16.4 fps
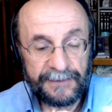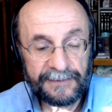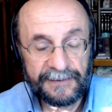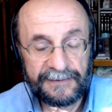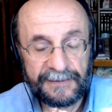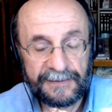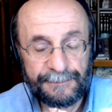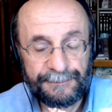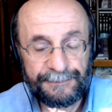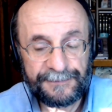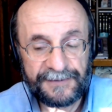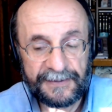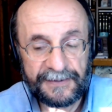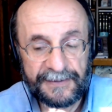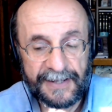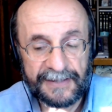that the
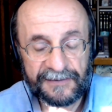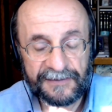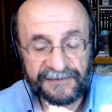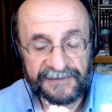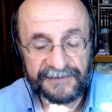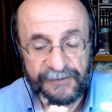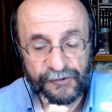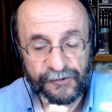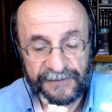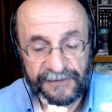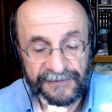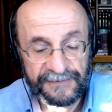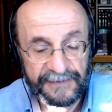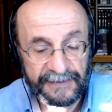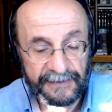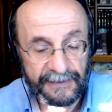Tanakh teaches
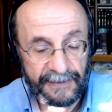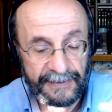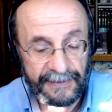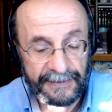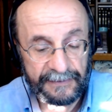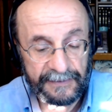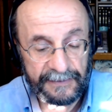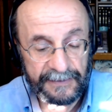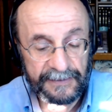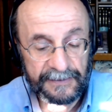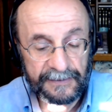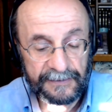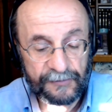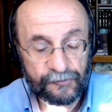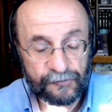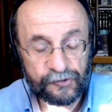that God
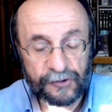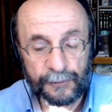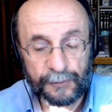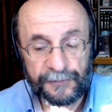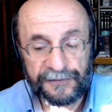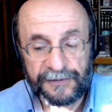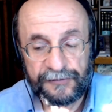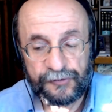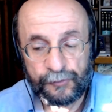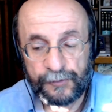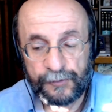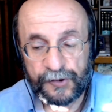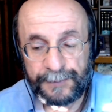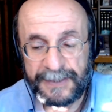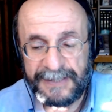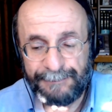chose the
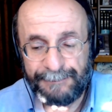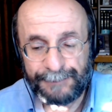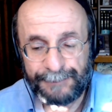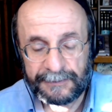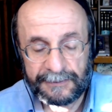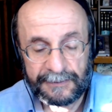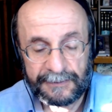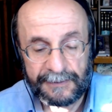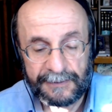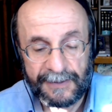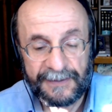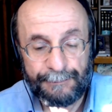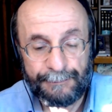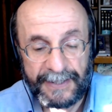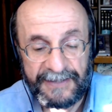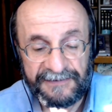Jewish people on
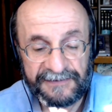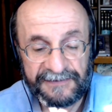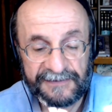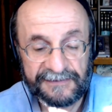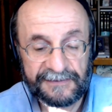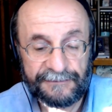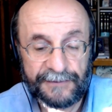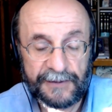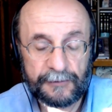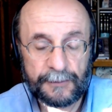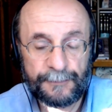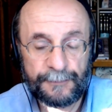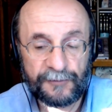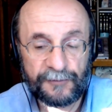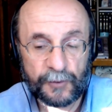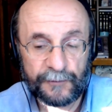the basis of their
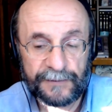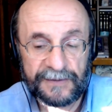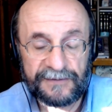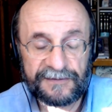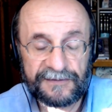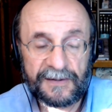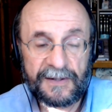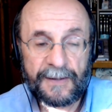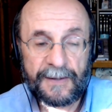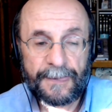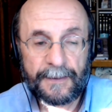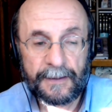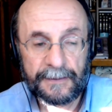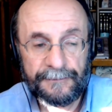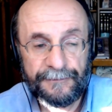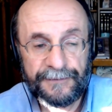observance
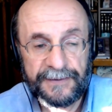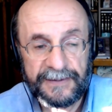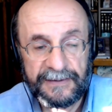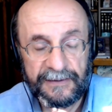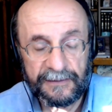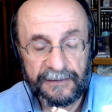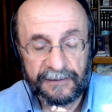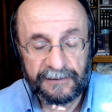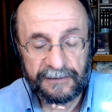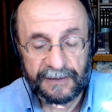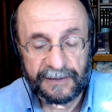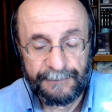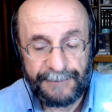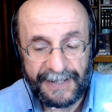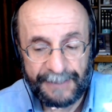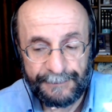of the
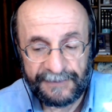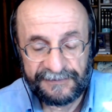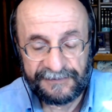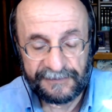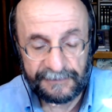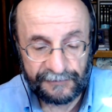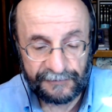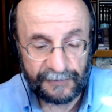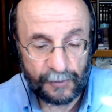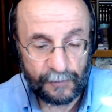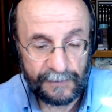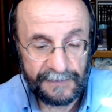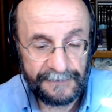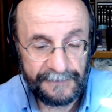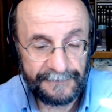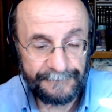commandments of the
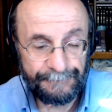Torah.